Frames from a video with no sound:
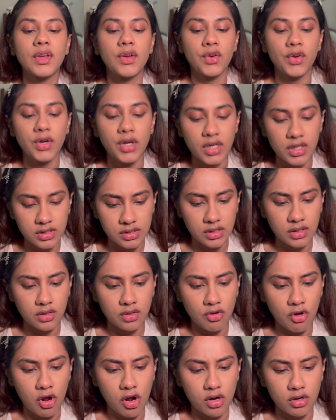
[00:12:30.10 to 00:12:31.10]
or is it
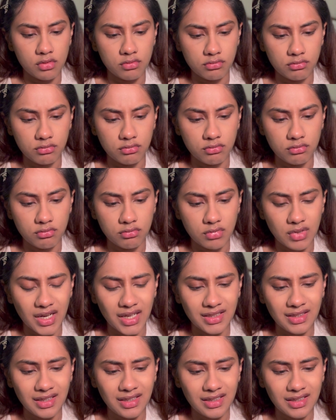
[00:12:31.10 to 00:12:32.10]
not?
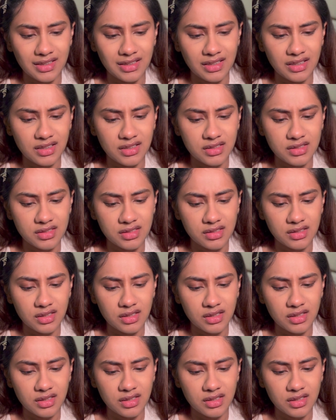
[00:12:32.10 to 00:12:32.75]
I think it is.